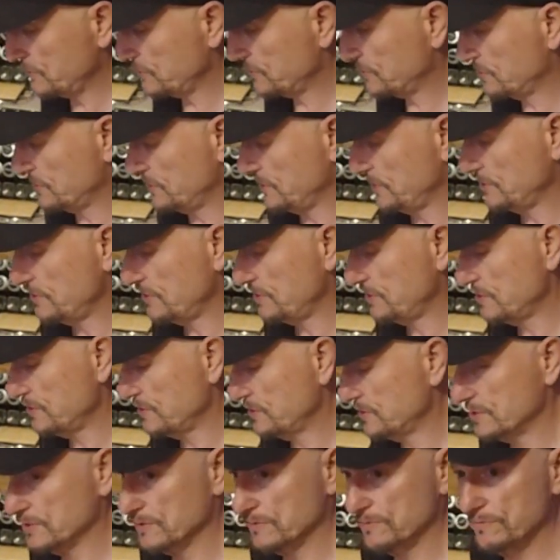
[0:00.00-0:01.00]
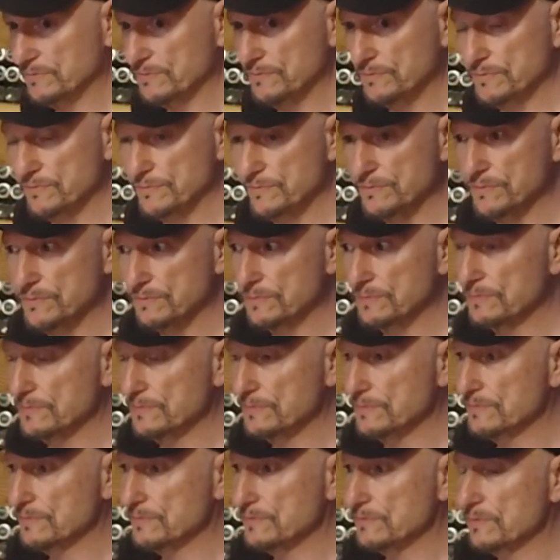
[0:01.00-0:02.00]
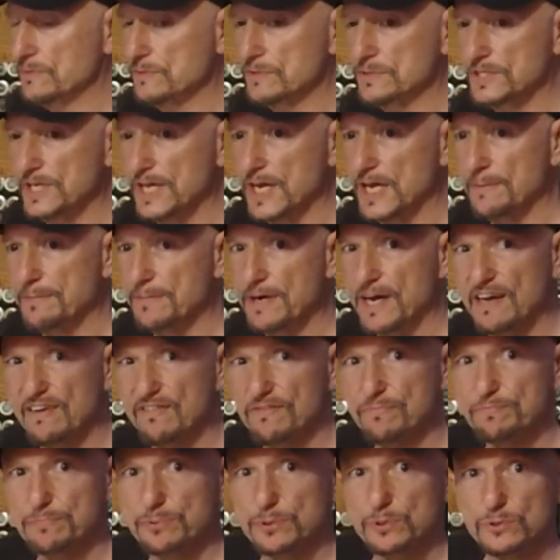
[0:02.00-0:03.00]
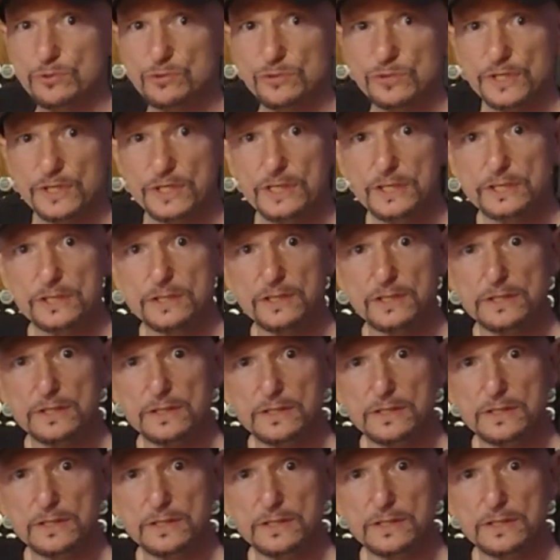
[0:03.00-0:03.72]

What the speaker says: is the third time I've pulled it